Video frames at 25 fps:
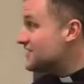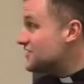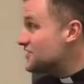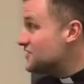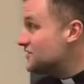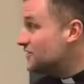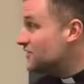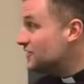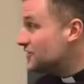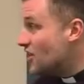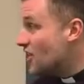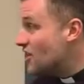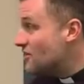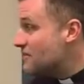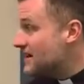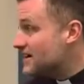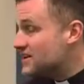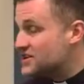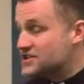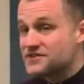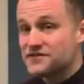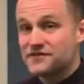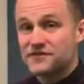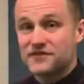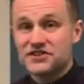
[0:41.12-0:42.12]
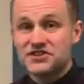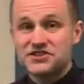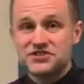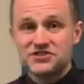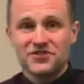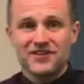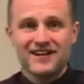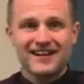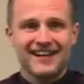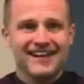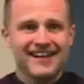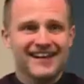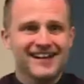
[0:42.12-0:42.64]
you so much for
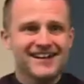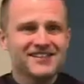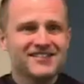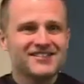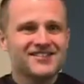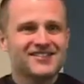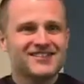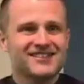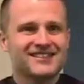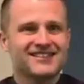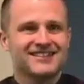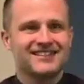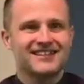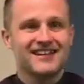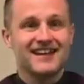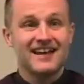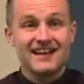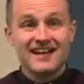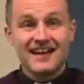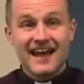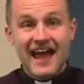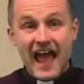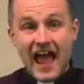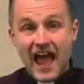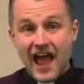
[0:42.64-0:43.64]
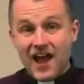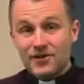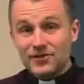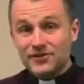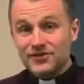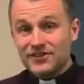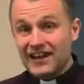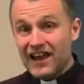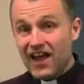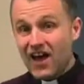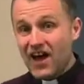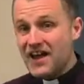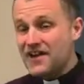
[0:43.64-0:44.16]
joining us. How's
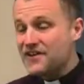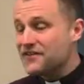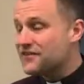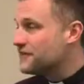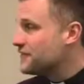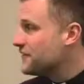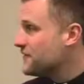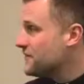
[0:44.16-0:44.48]
life?